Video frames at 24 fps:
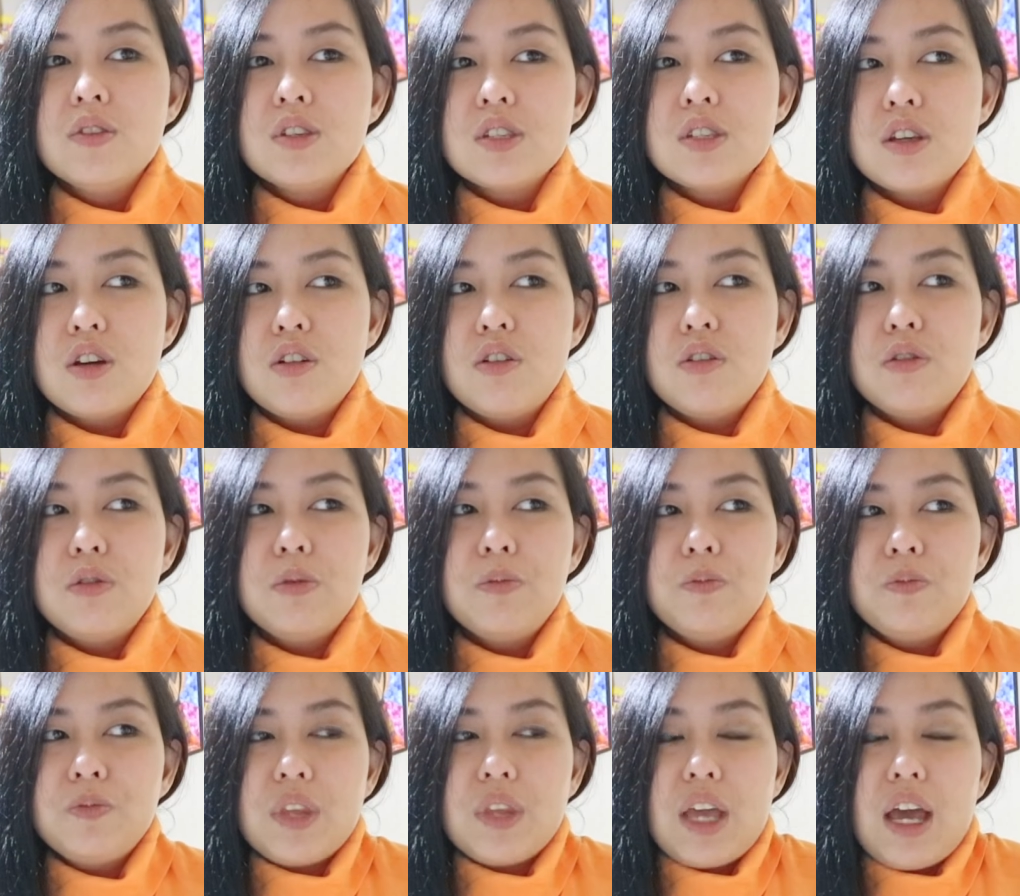So
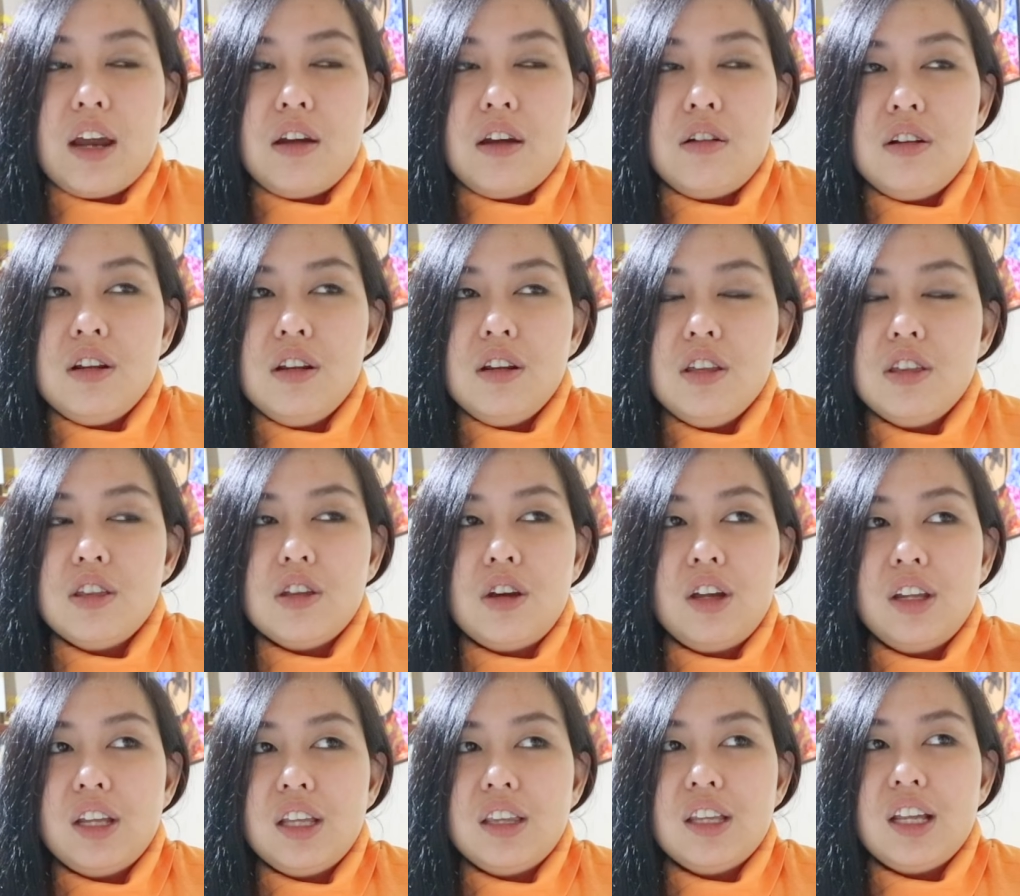I really
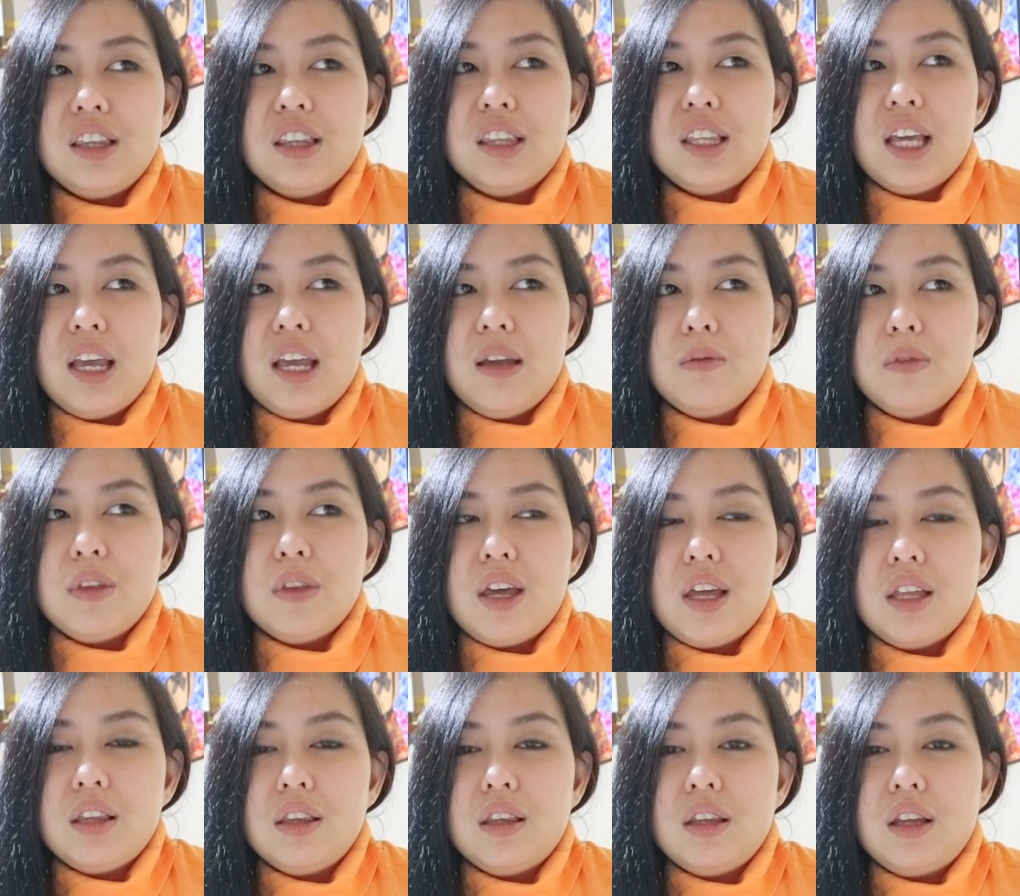thought at that time
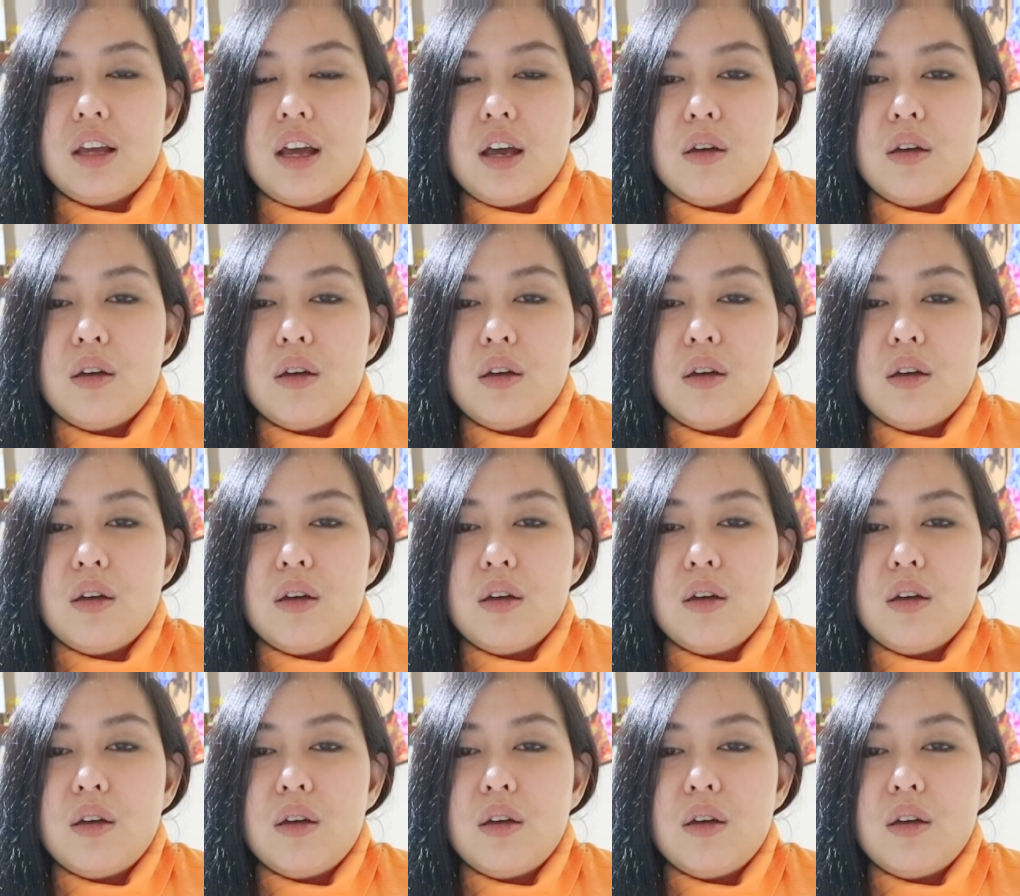that